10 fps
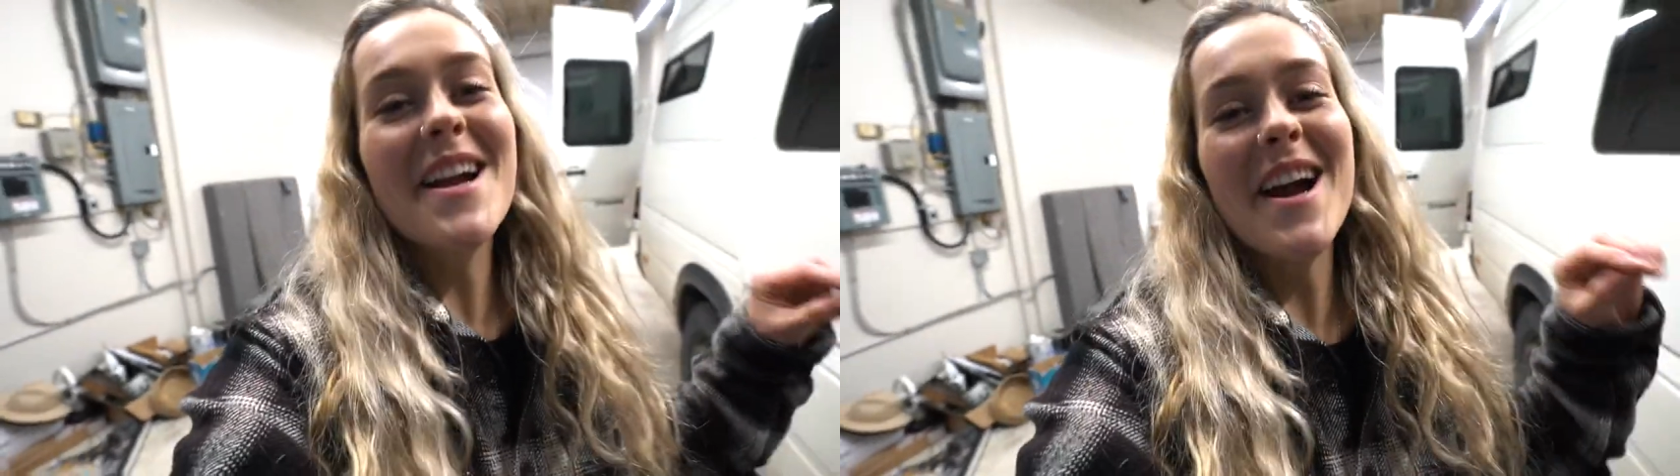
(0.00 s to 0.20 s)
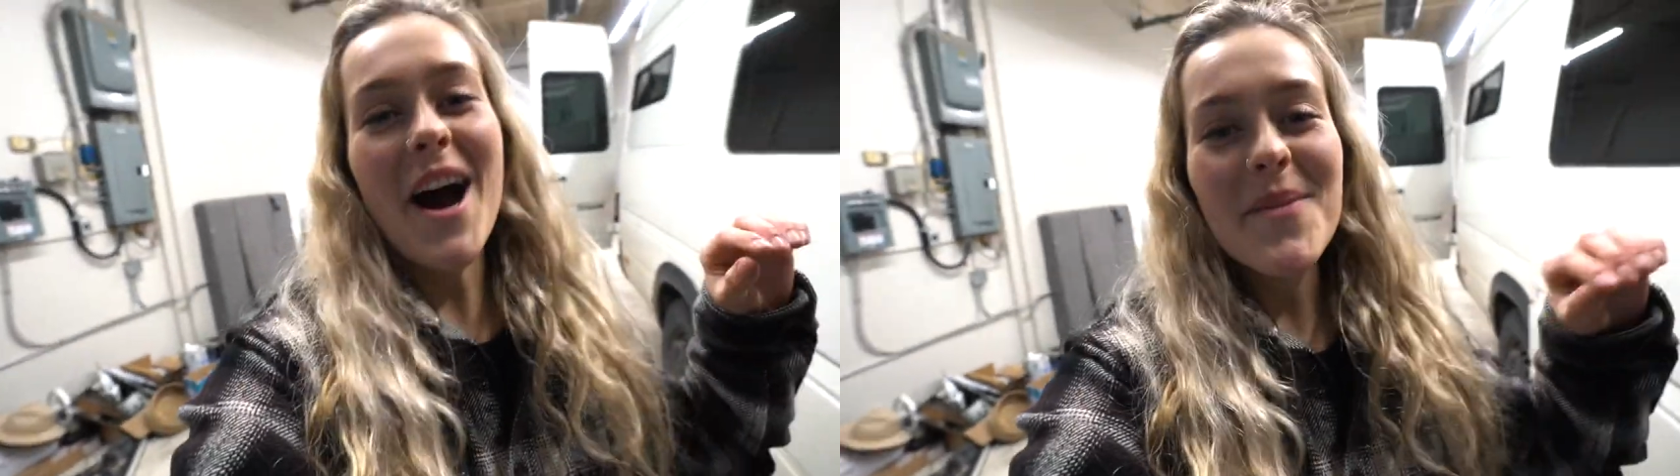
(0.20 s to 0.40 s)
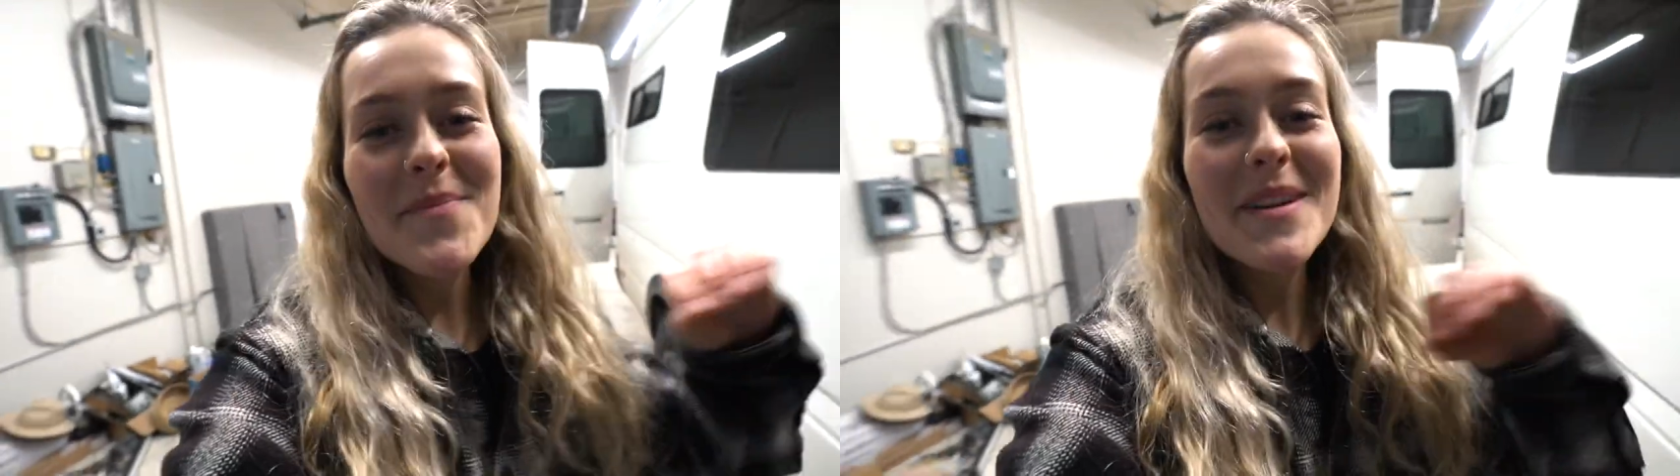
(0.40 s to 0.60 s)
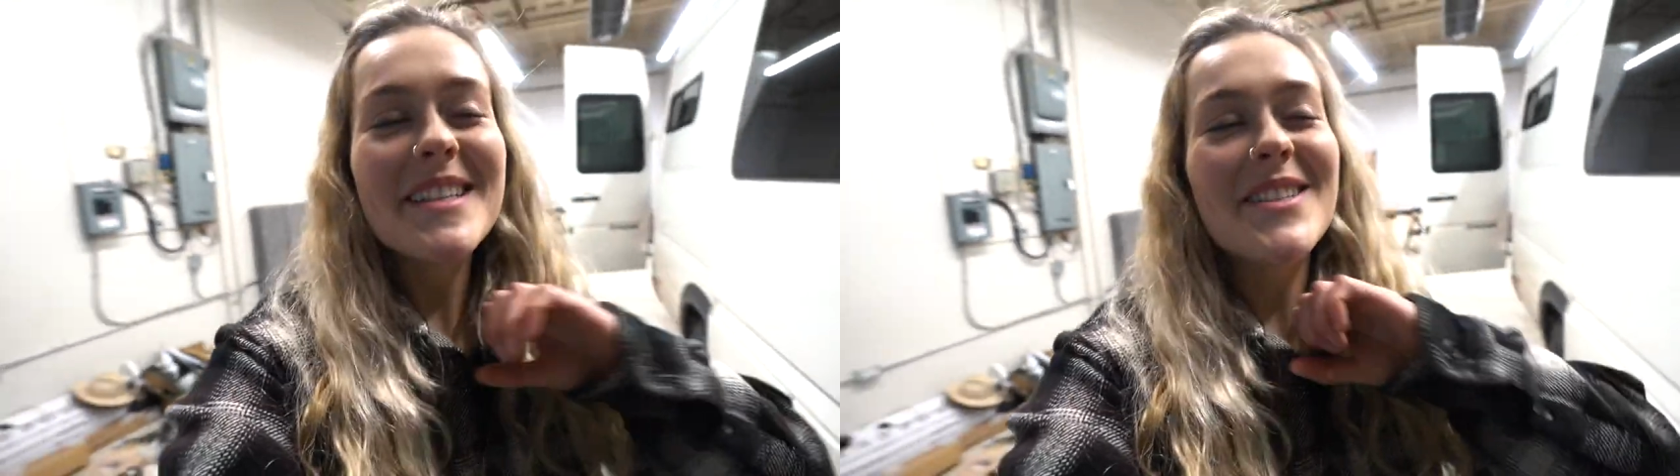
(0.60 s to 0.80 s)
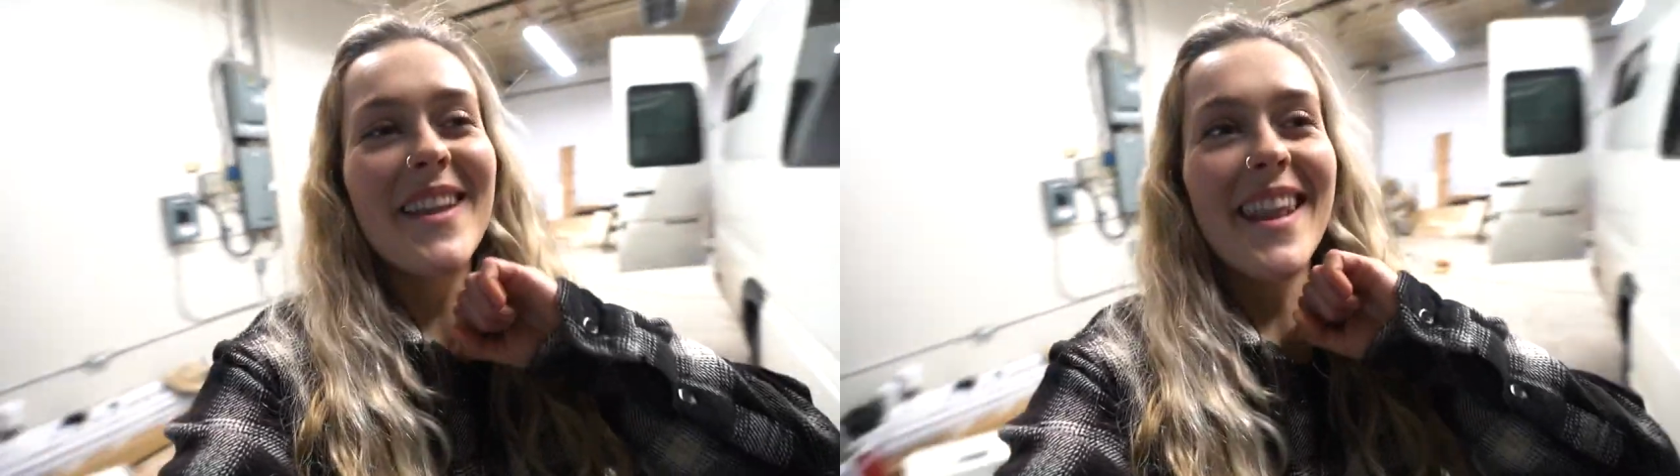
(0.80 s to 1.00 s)
come
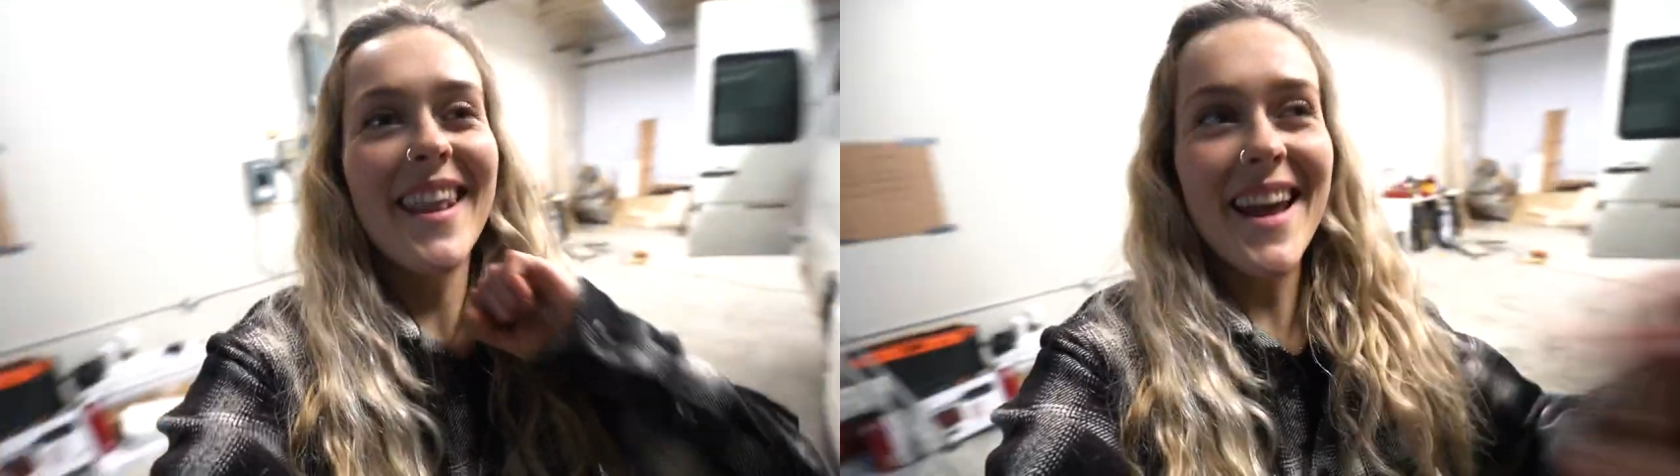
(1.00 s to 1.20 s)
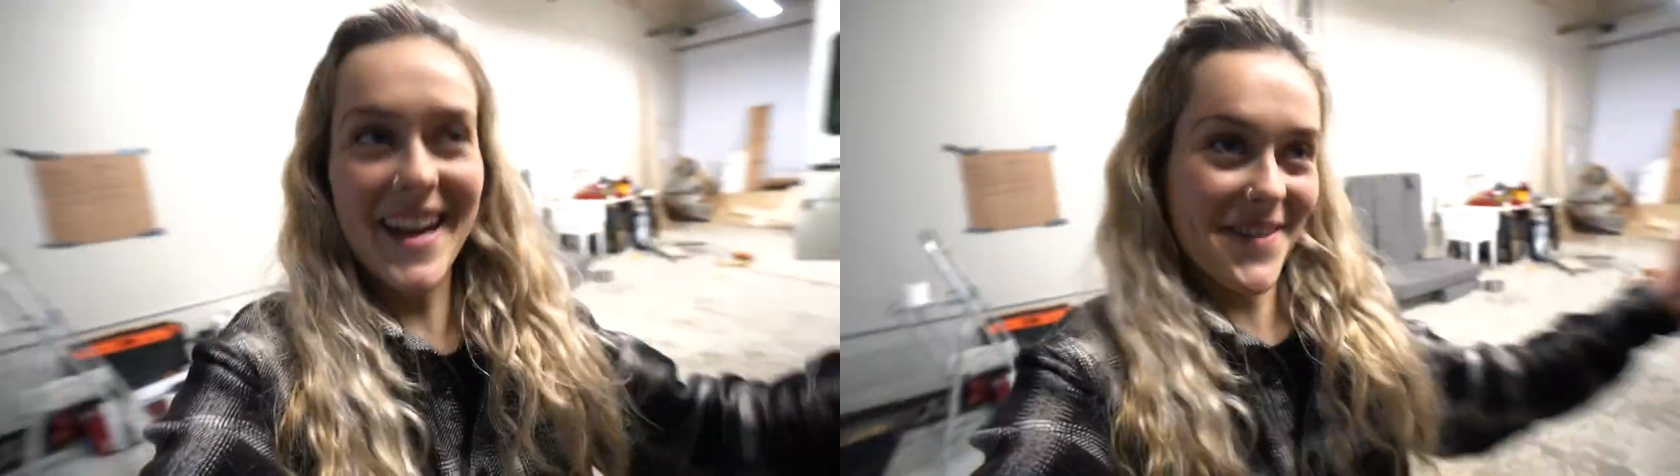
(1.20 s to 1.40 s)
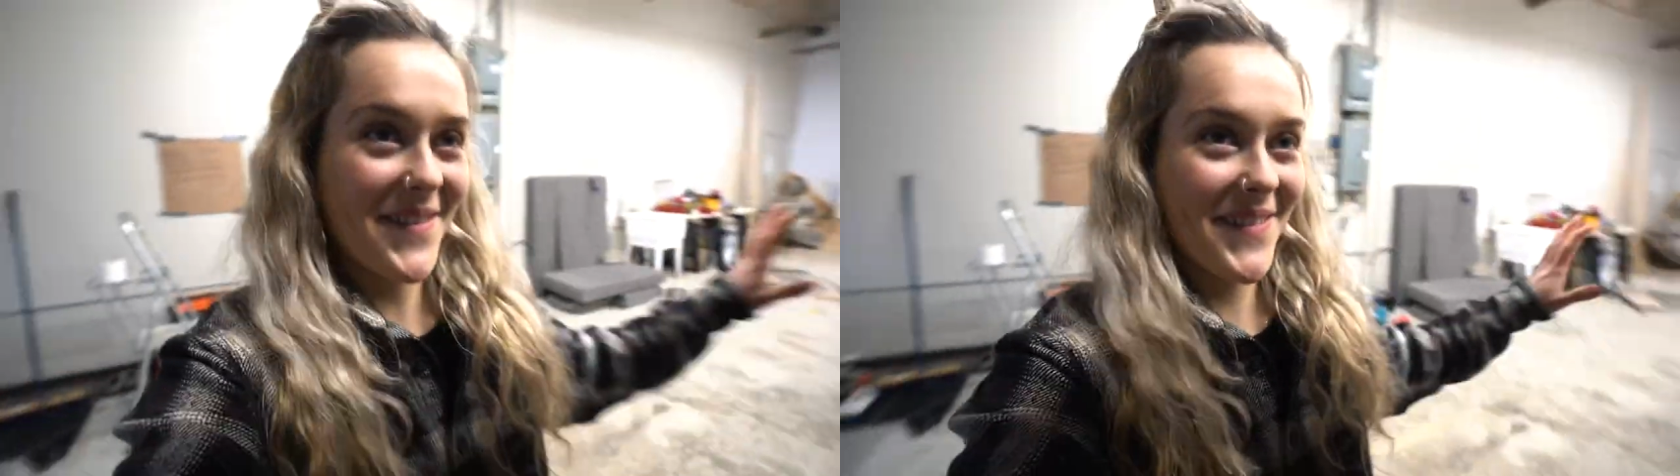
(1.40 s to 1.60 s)
to life.